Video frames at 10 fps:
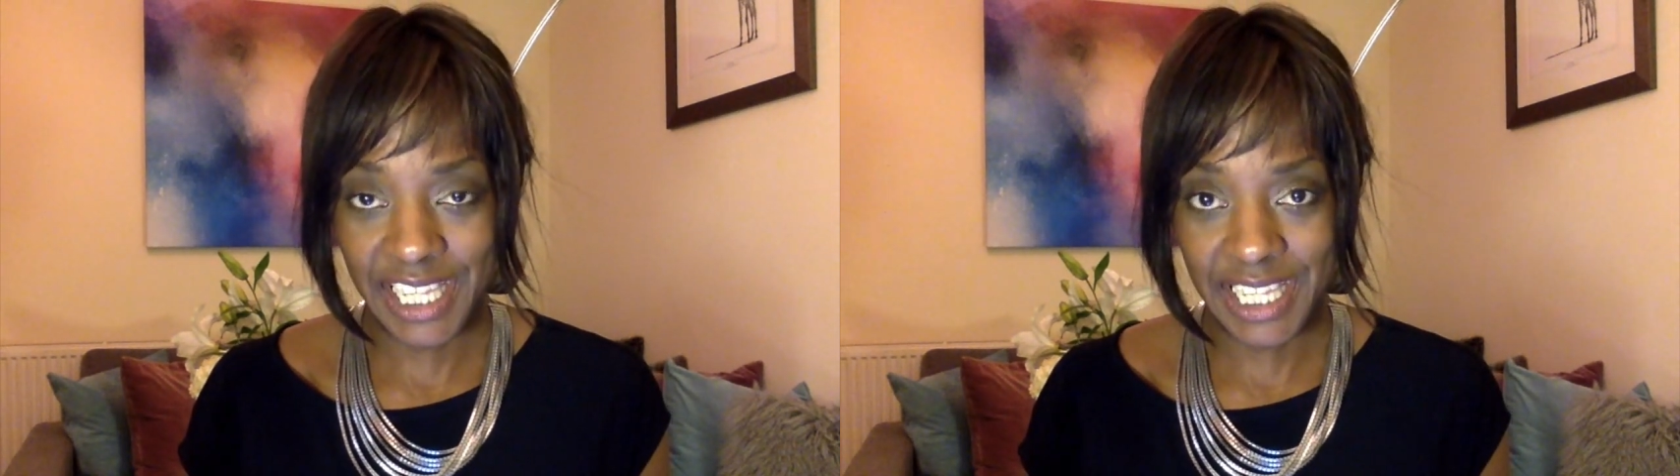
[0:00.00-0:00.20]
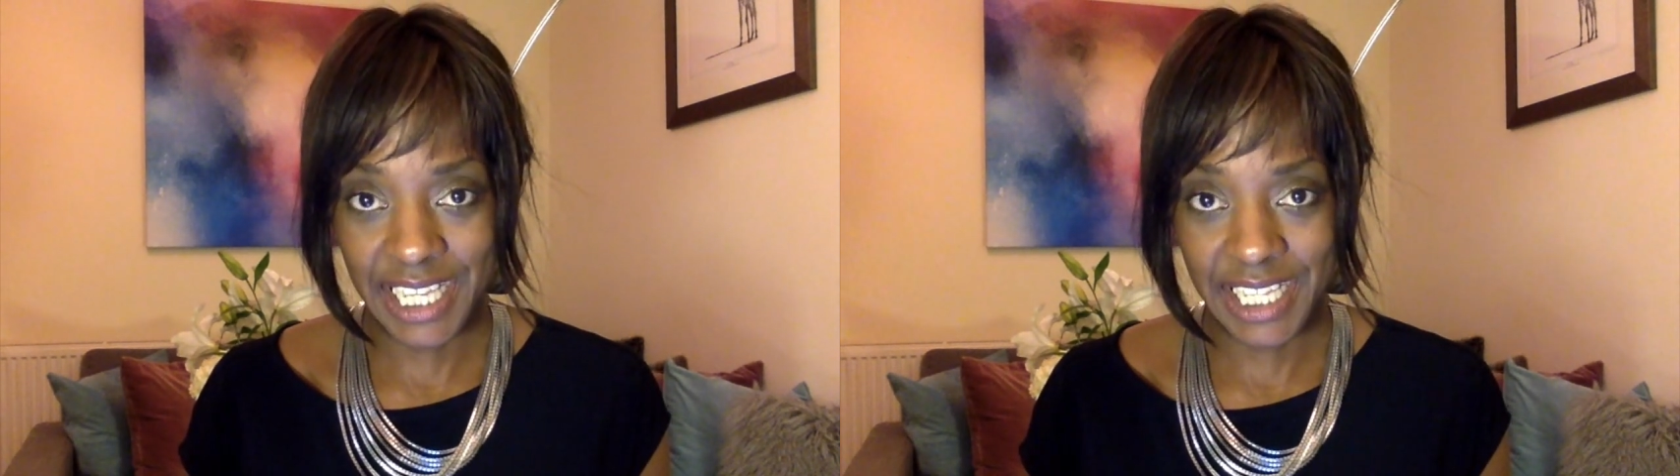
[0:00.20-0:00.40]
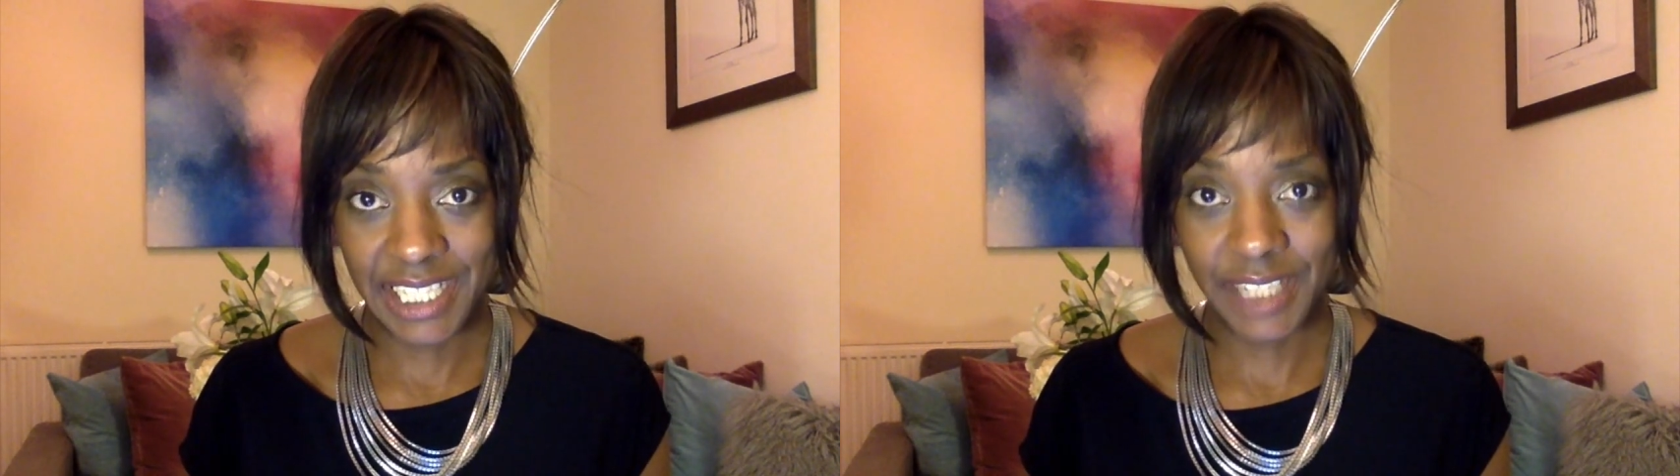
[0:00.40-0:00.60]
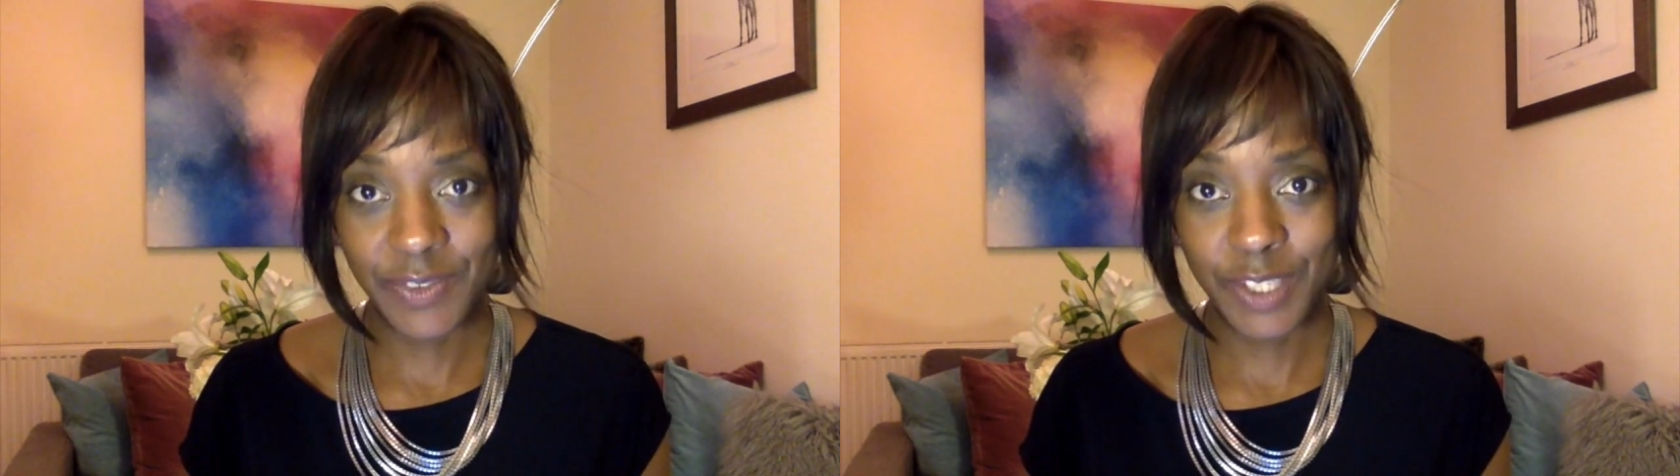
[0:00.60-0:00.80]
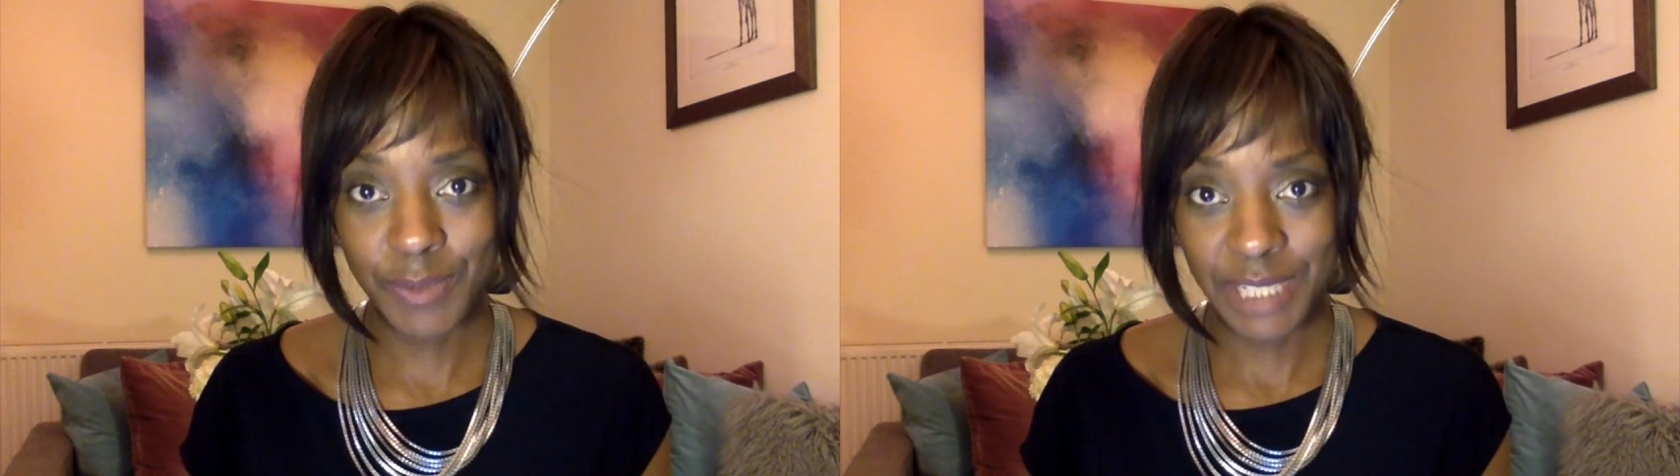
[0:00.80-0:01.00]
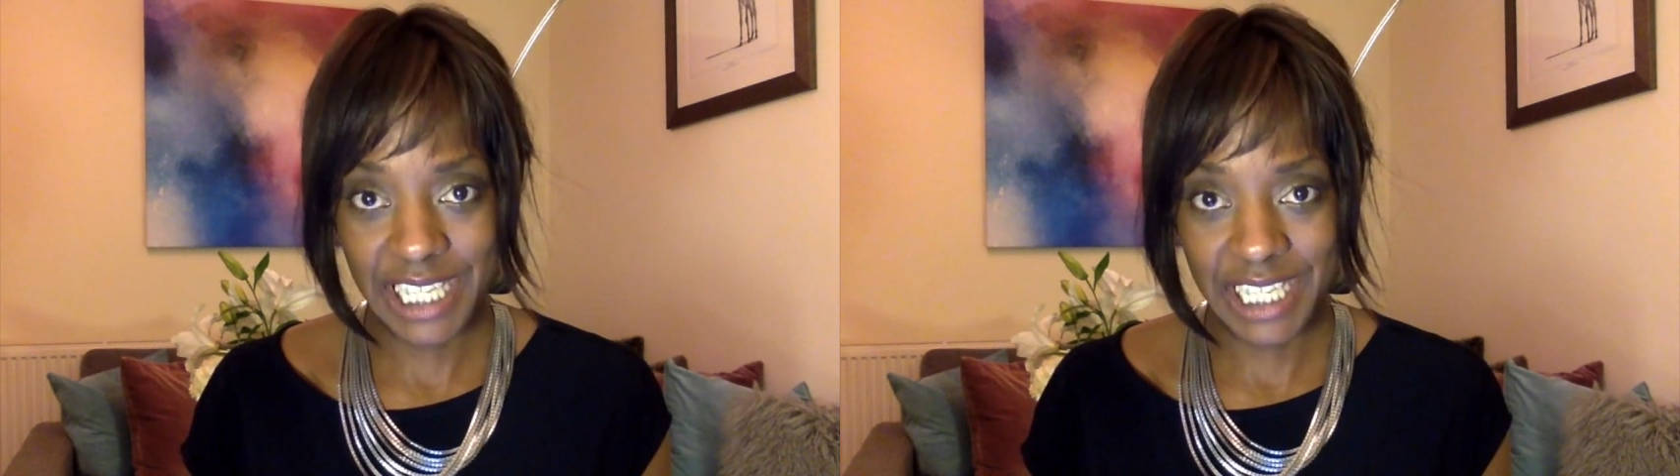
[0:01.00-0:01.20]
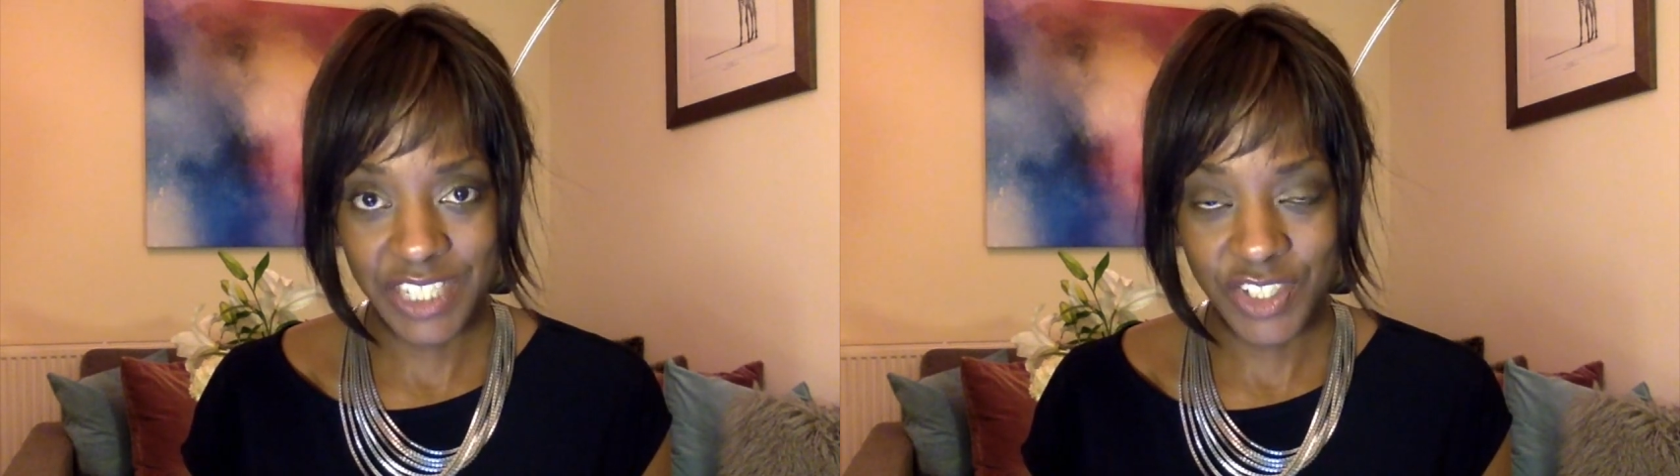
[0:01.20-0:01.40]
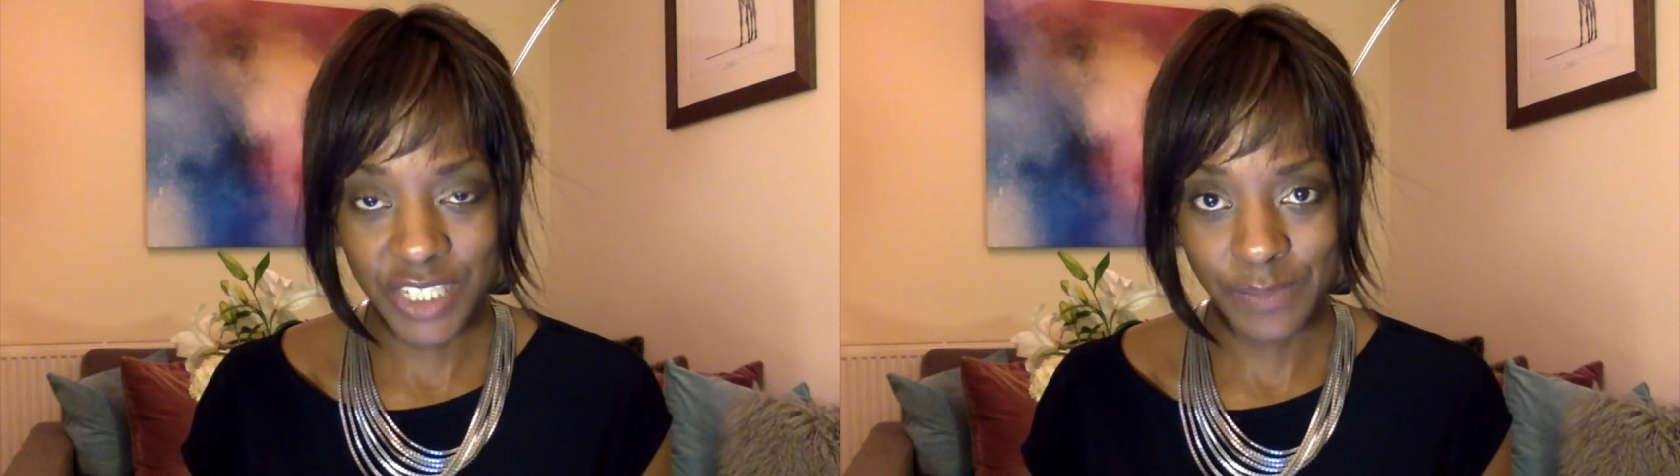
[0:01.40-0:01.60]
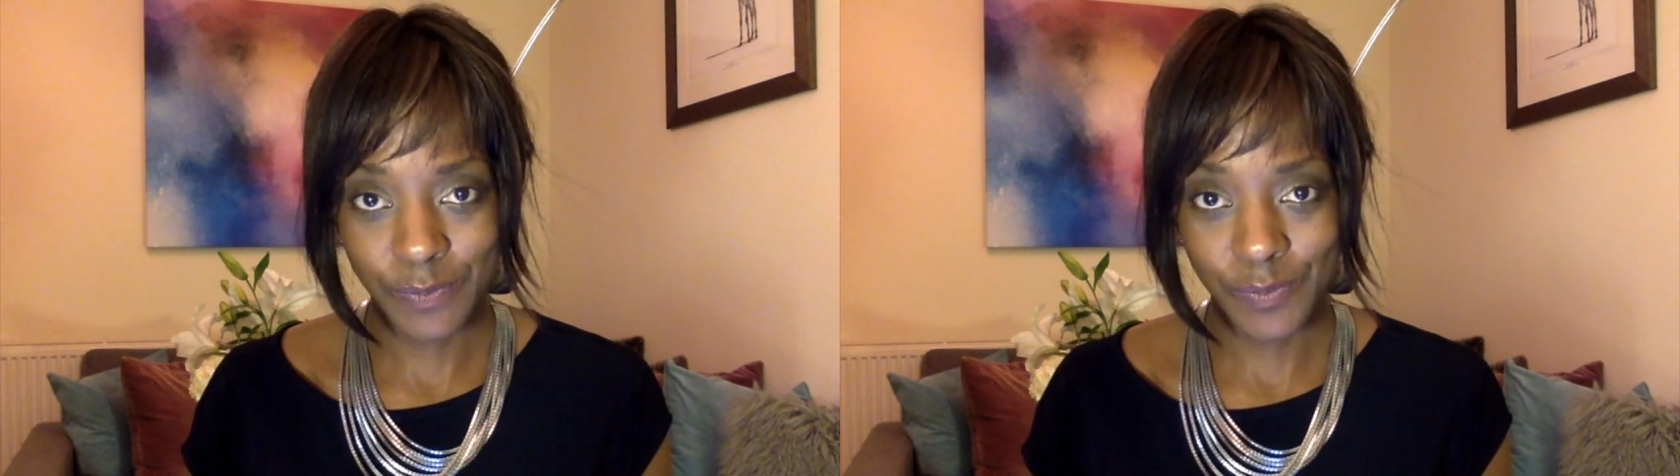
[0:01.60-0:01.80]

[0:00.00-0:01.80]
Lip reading: a lack of communication.